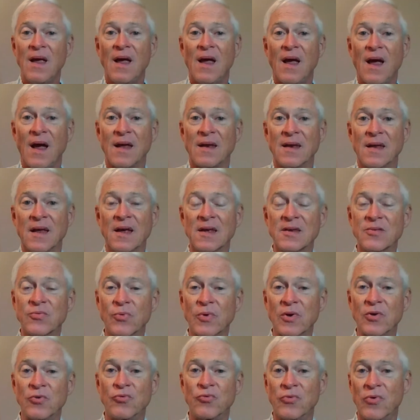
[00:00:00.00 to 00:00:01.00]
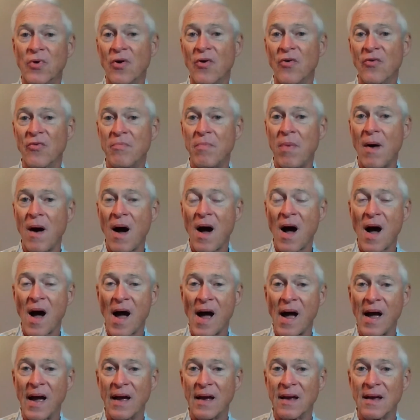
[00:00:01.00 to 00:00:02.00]
And as we drove
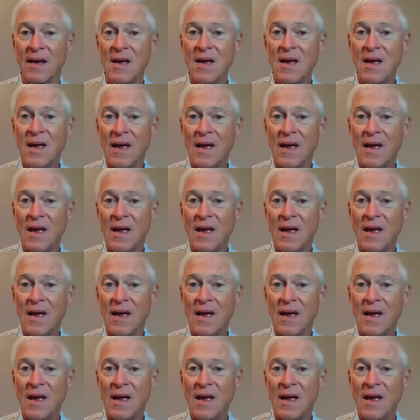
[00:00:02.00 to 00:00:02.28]
by,